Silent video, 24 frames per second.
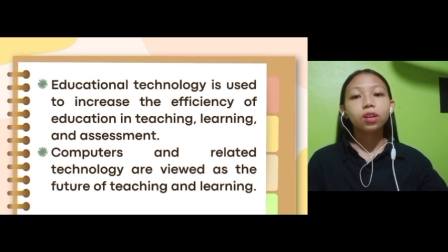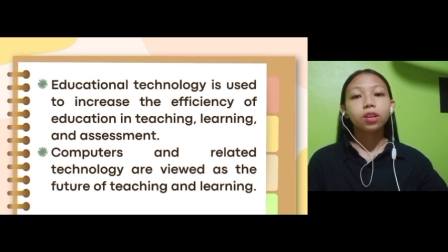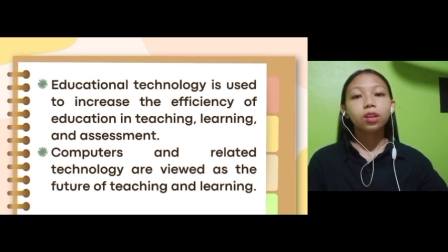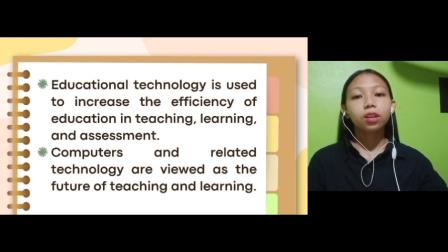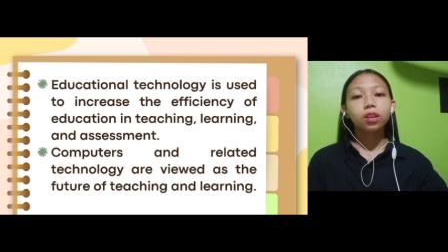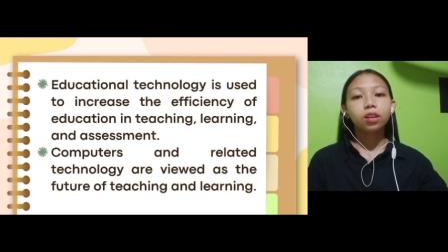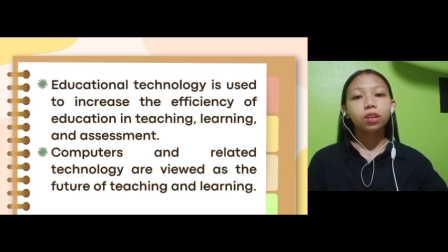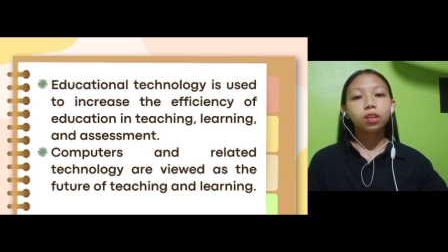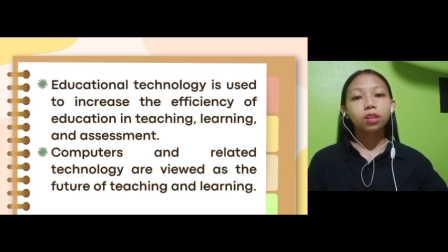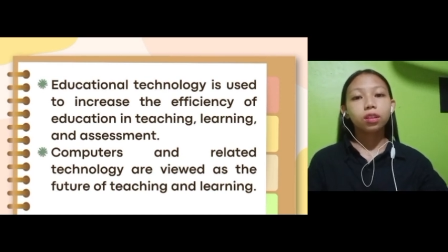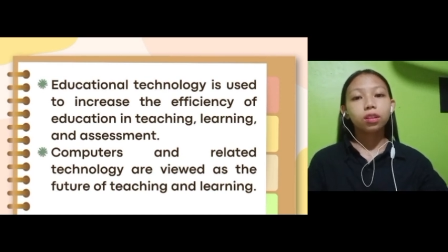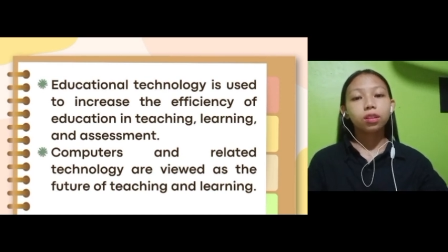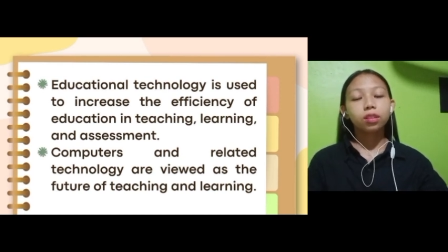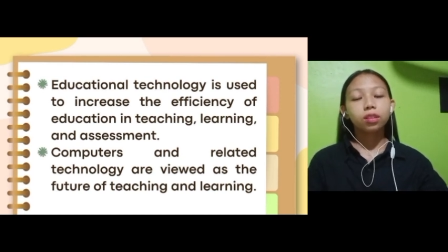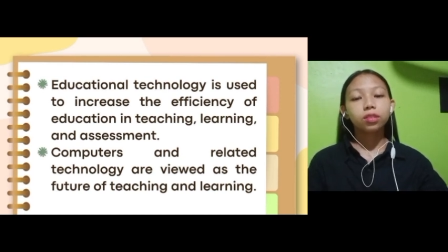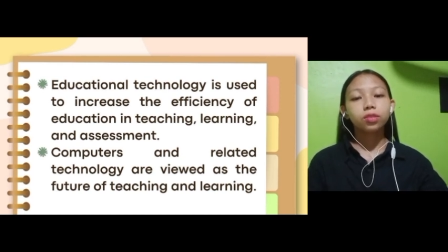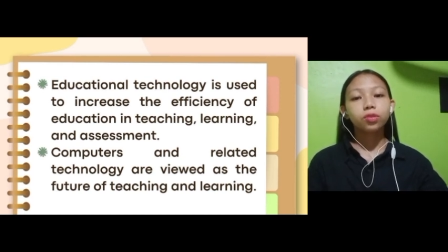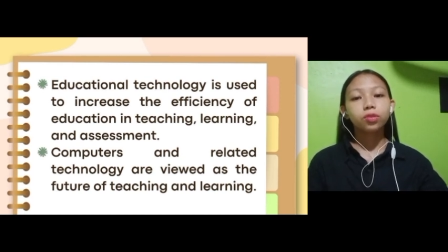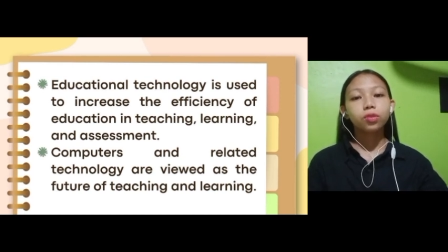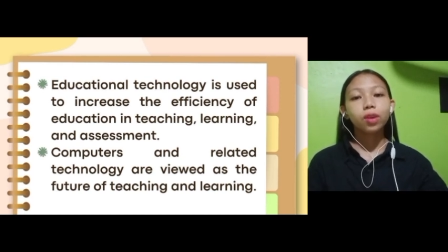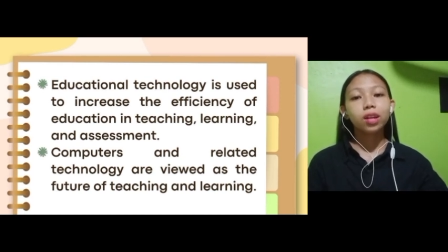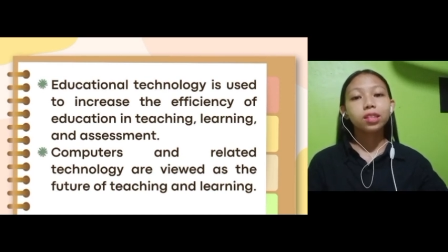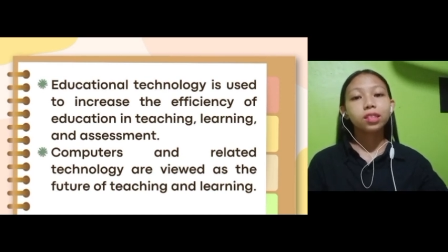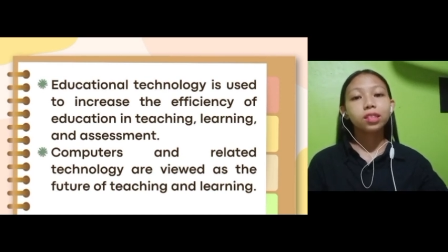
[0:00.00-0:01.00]

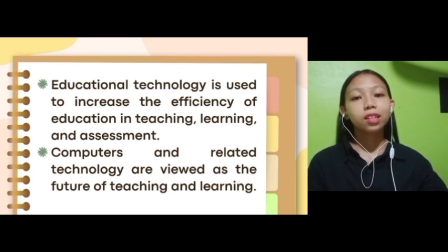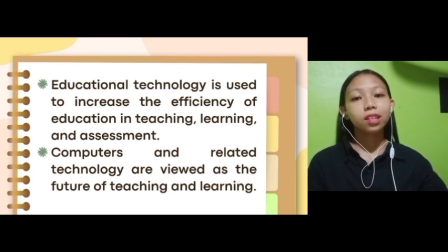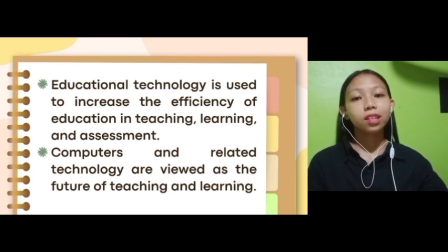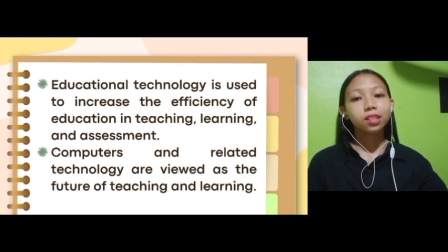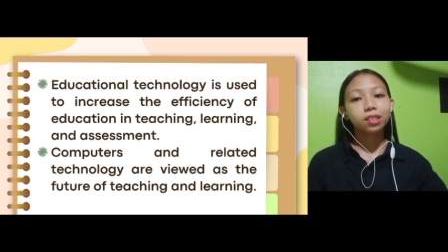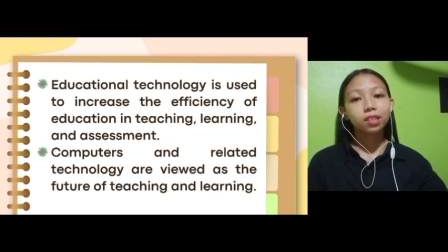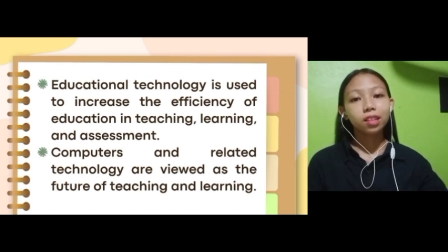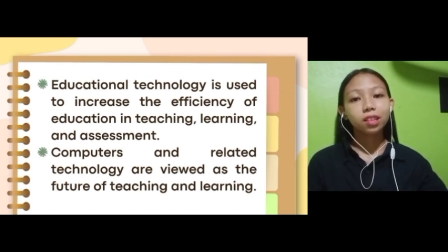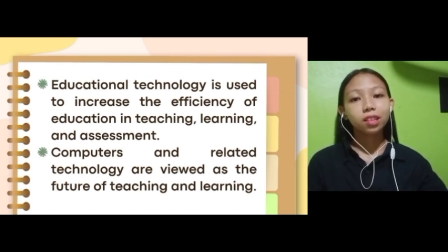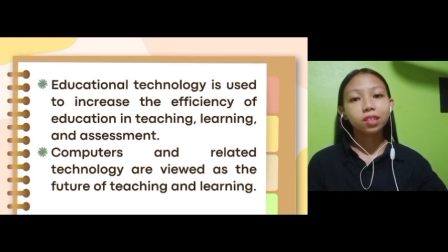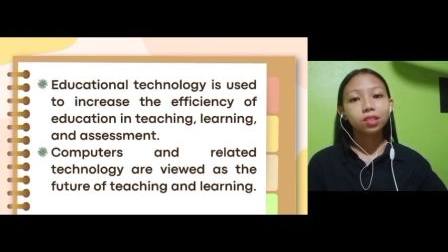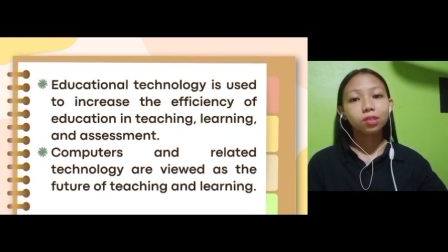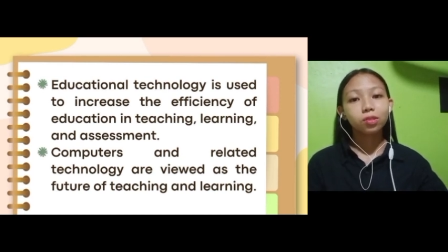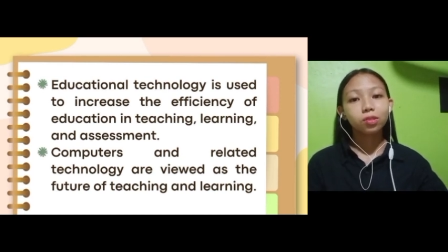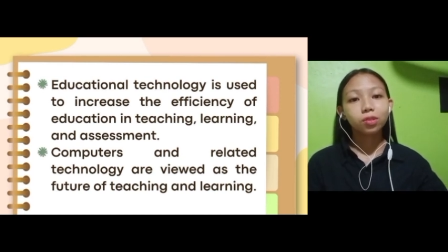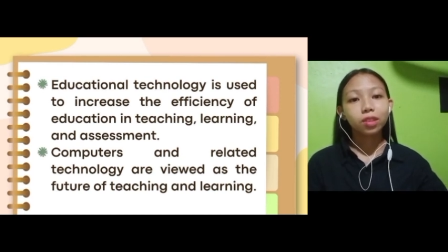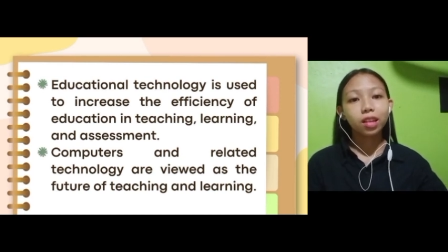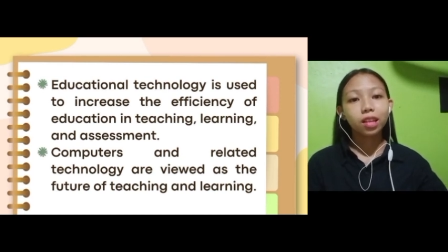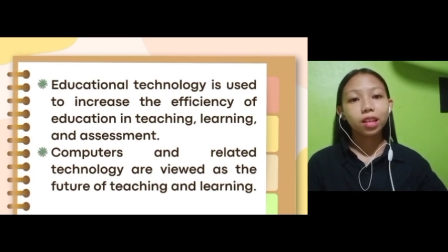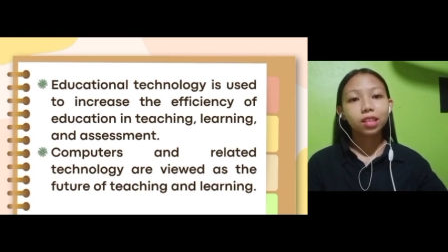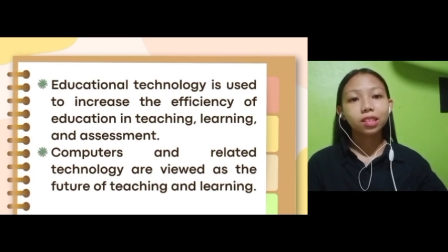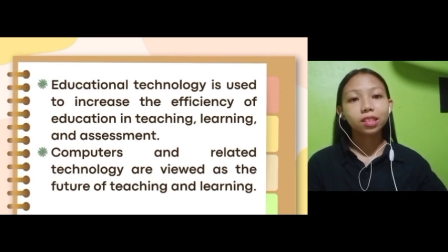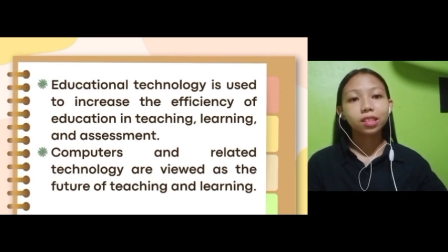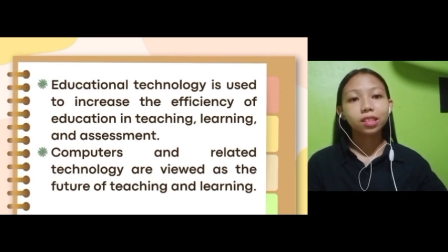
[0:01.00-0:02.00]
to assess the
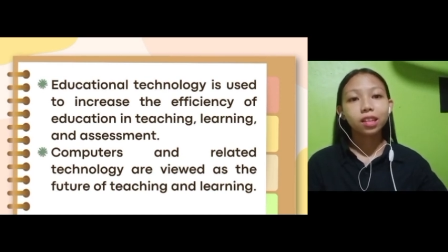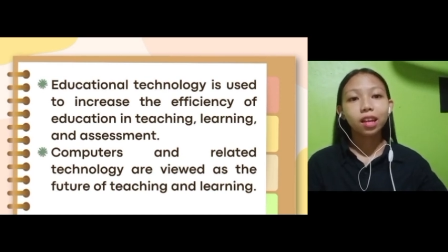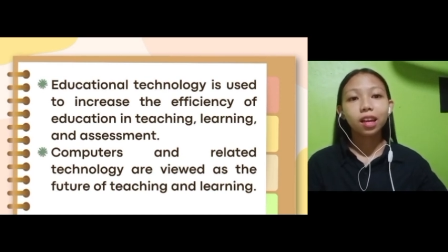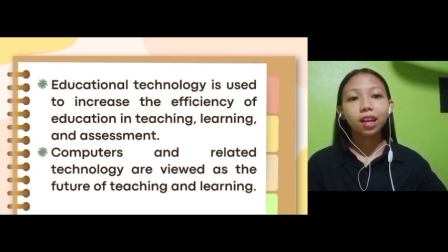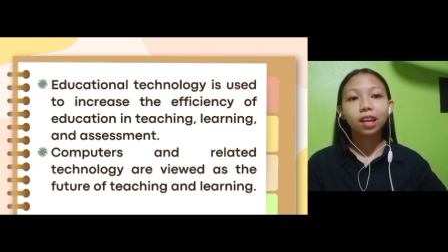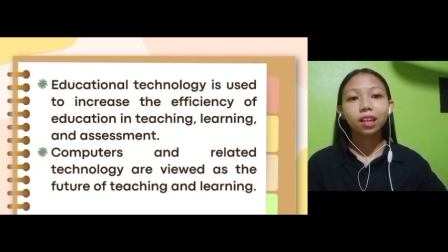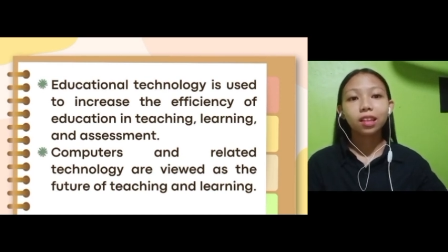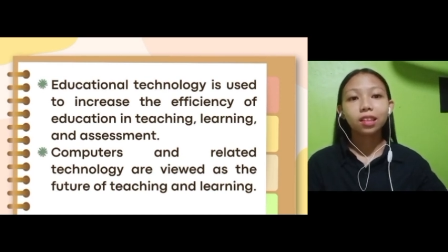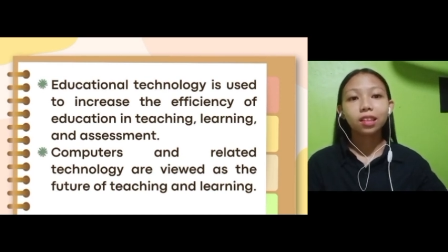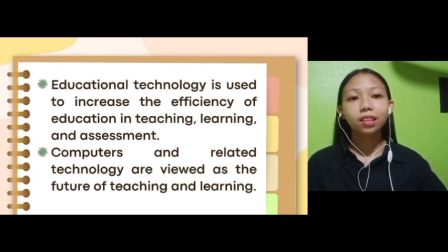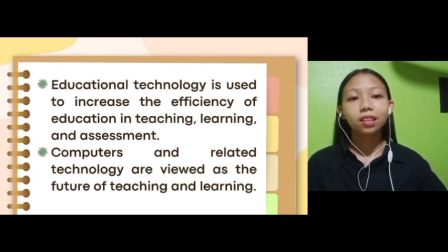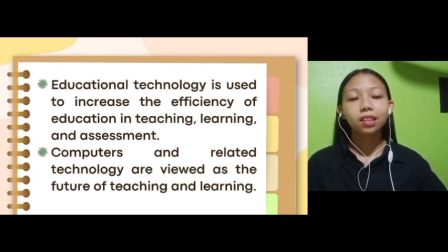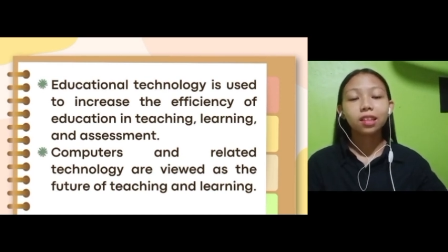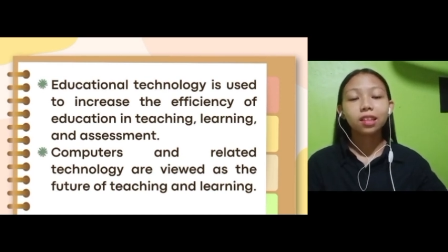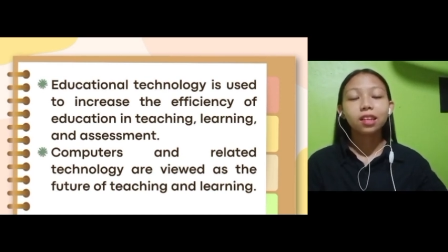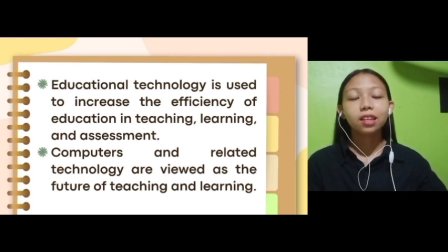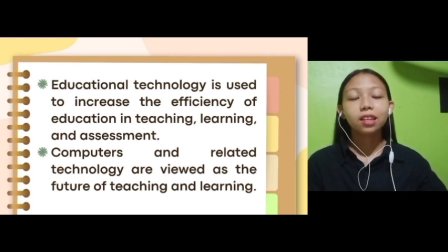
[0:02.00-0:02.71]
students and